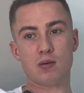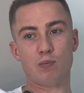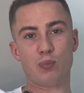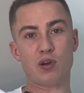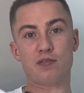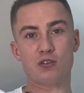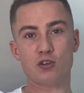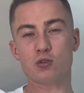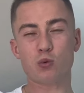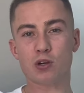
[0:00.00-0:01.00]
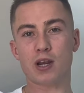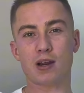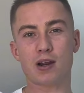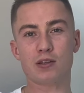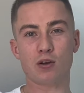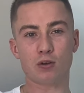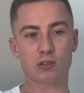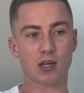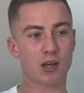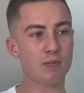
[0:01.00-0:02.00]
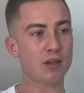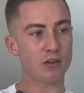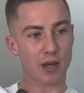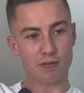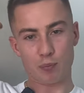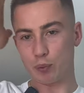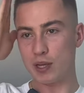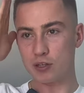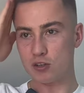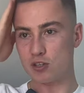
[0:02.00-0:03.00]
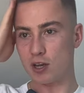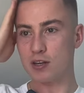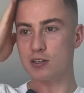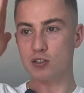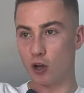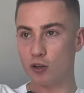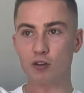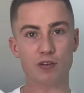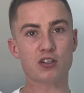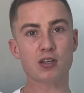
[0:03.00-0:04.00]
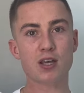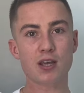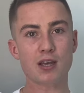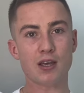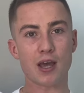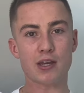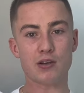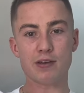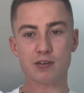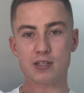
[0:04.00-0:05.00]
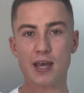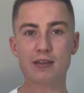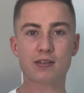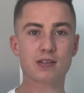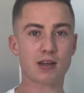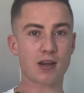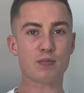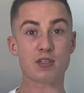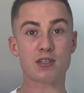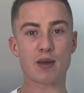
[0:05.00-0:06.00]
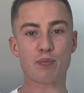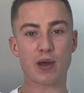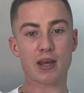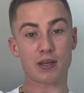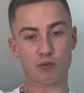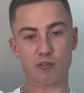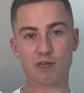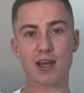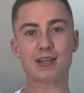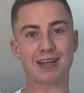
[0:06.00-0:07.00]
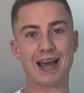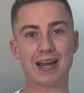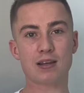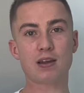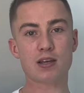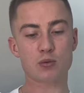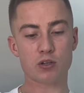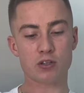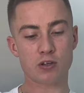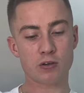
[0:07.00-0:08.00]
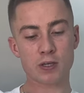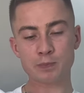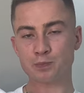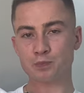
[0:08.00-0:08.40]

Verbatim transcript: But if you're just working hard the whole time and you have the blinkers on, tunnel vision, and you never take the time to step back and reflect and analyze what you're doing,